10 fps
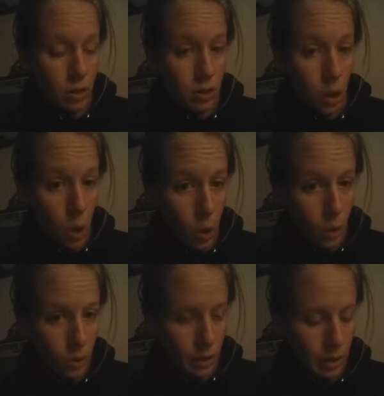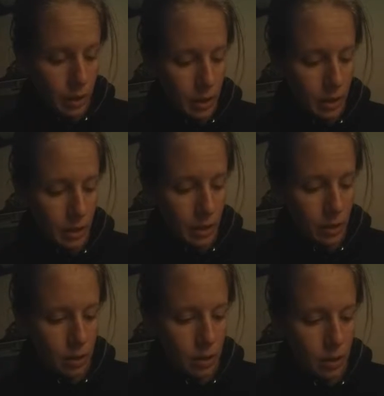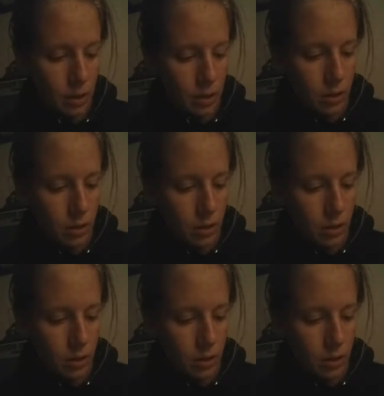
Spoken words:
Does cold exist?"